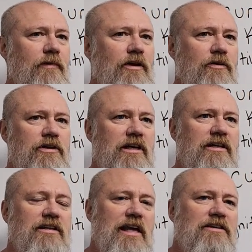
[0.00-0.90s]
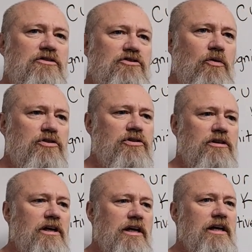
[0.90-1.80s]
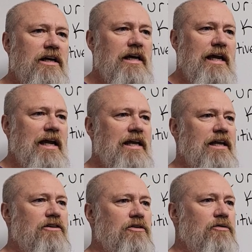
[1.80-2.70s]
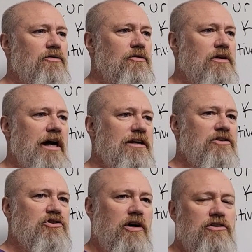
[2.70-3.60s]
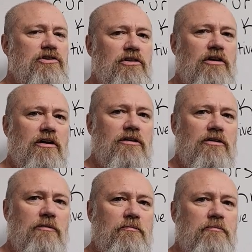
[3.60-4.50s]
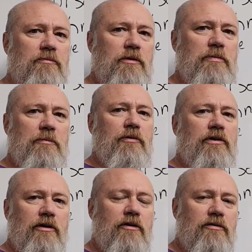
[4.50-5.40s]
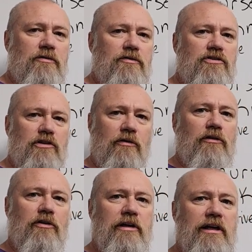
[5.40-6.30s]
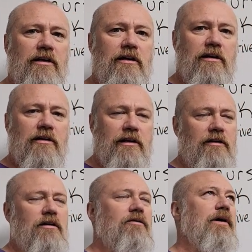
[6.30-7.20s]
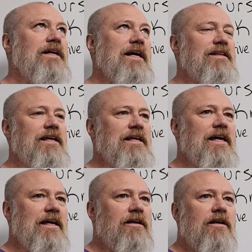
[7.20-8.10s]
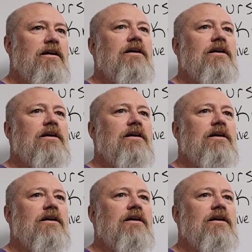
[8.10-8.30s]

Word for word: you know you get into that distortion and you you kind of judge uh, the the people that are still learning like, "Oh, why can't they get it?"